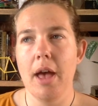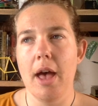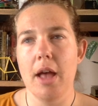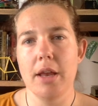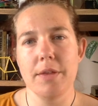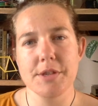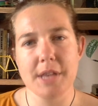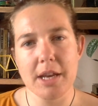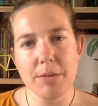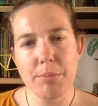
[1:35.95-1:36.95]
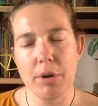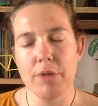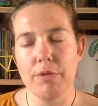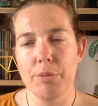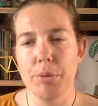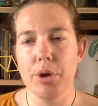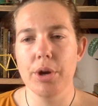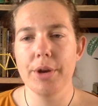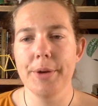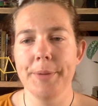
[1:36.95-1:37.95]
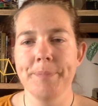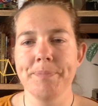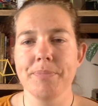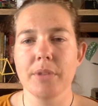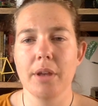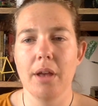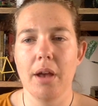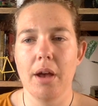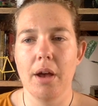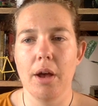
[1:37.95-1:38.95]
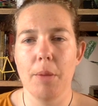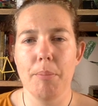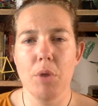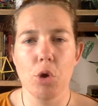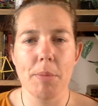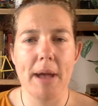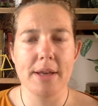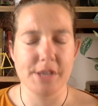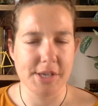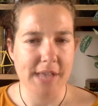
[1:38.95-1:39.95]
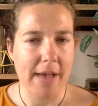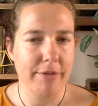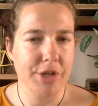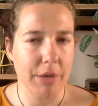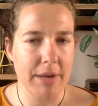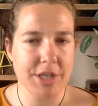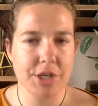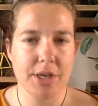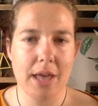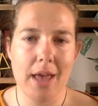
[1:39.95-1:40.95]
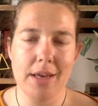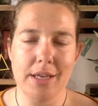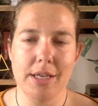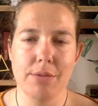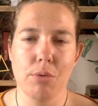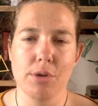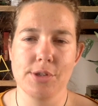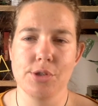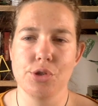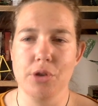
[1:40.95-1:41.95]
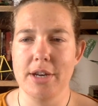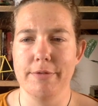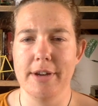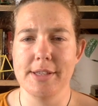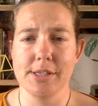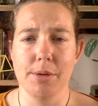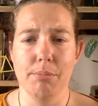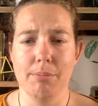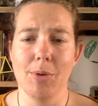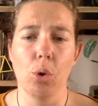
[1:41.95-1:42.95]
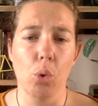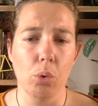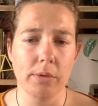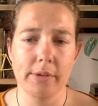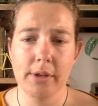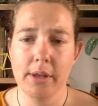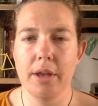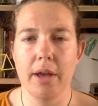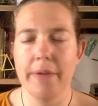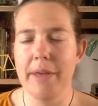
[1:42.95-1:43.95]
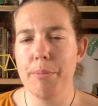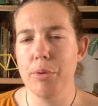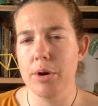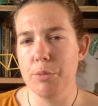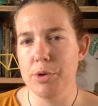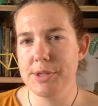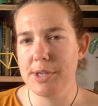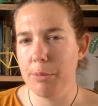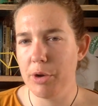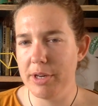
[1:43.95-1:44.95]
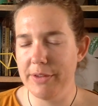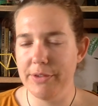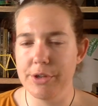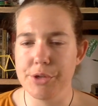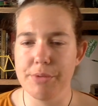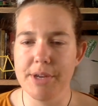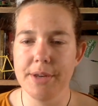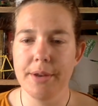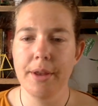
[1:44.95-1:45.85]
And in the second part of the book, Uh, Milkman does have a direction and he wants to try to find some gold, and that part was somewhat easier to read.